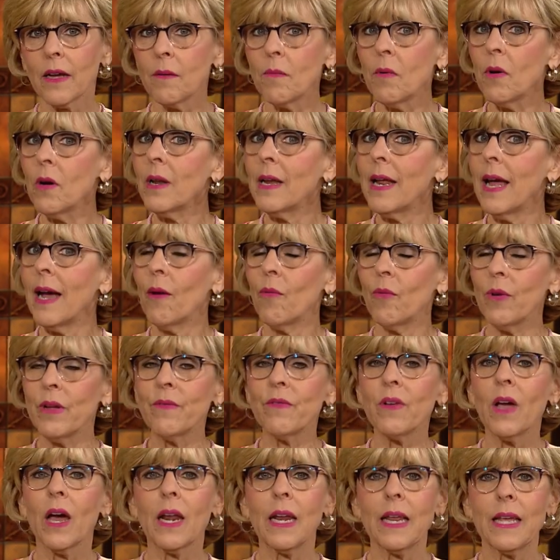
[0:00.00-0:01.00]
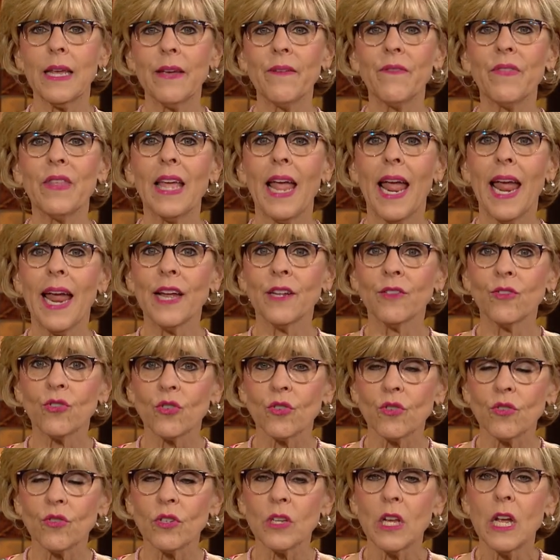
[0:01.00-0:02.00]
come on now, we've got to give the
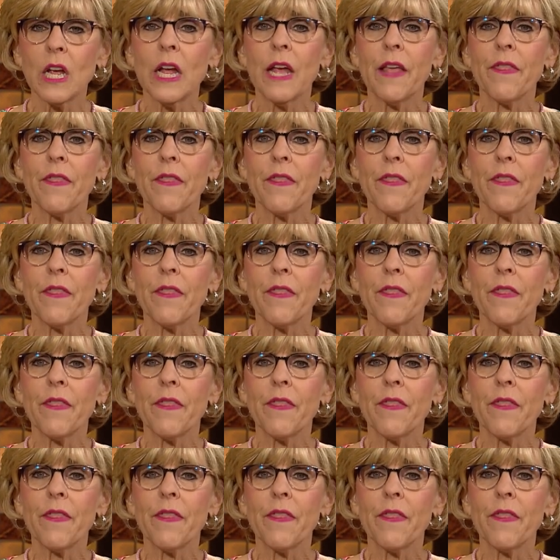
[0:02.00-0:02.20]
answers